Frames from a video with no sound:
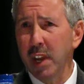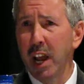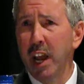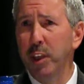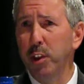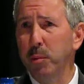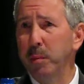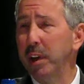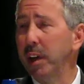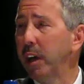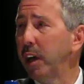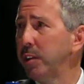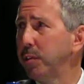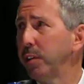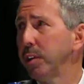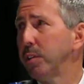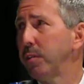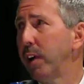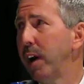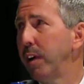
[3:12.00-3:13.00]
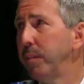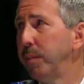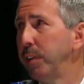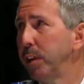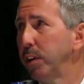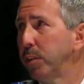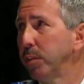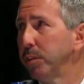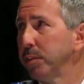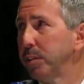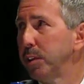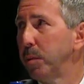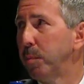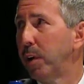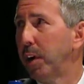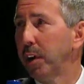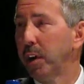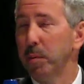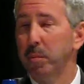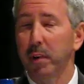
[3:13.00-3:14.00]
and there'll be electric drive vehicles in the
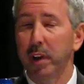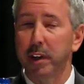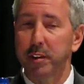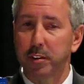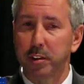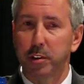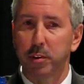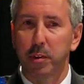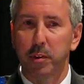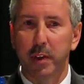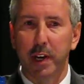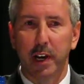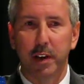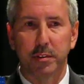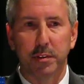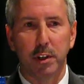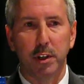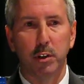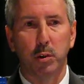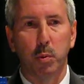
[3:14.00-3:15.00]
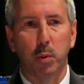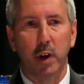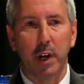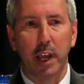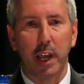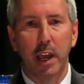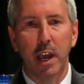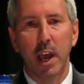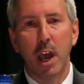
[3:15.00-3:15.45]
marketplace in 2020.